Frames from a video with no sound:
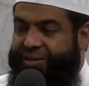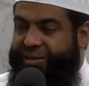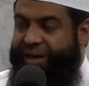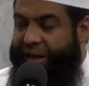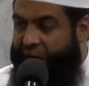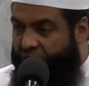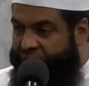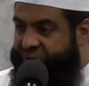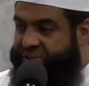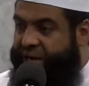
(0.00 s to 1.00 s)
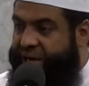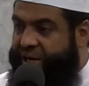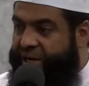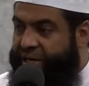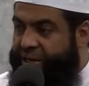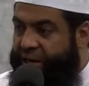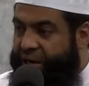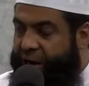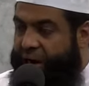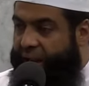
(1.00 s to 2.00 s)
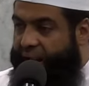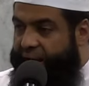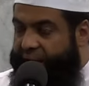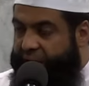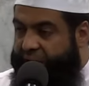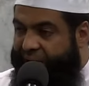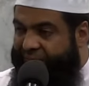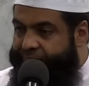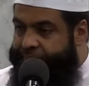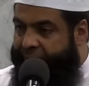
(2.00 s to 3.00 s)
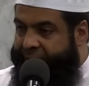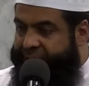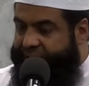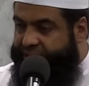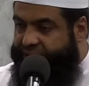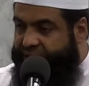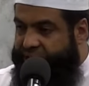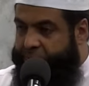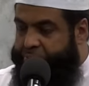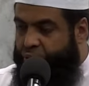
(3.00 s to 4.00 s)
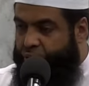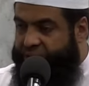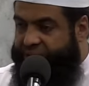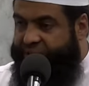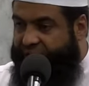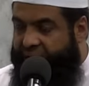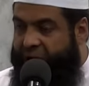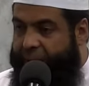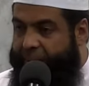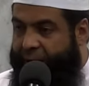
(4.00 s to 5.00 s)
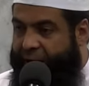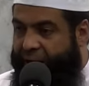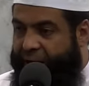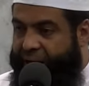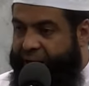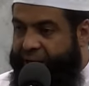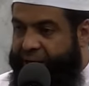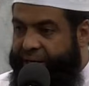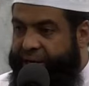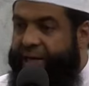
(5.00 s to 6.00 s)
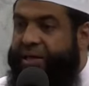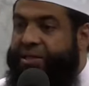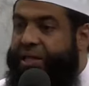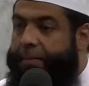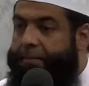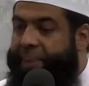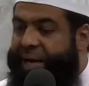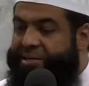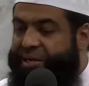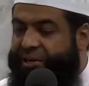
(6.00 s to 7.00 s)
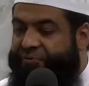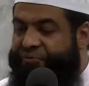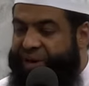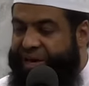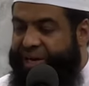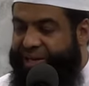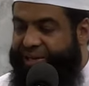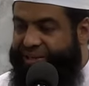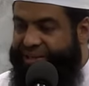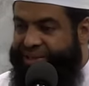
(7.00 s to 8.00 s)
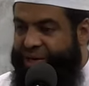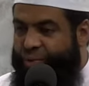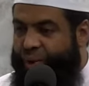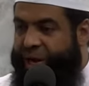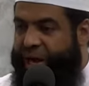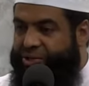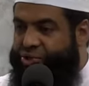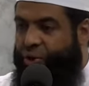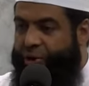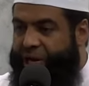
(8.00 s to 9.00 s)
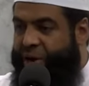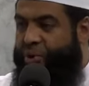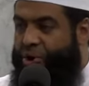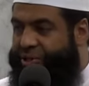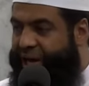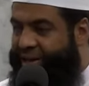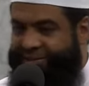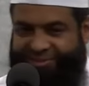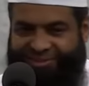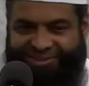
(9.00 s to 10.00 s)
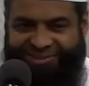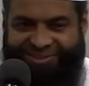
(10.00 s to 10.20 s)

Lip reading: And I often say, Allah gave better sleep to the Sahaba in the battlefield than we enjoy in our hotels.